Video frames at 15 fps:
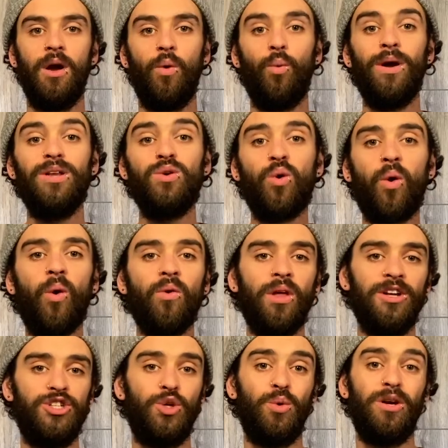When you hold
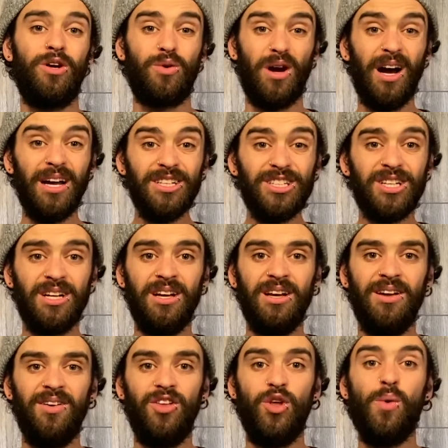on to a grudge,
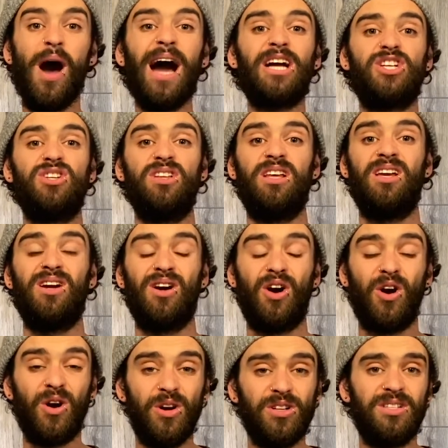you actually
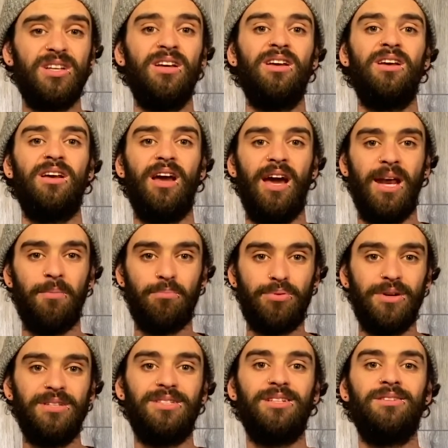hurt and
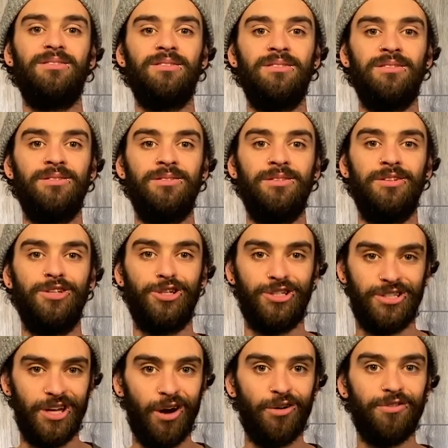imprison
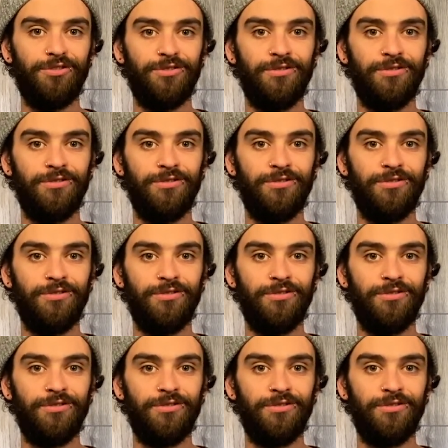yourself.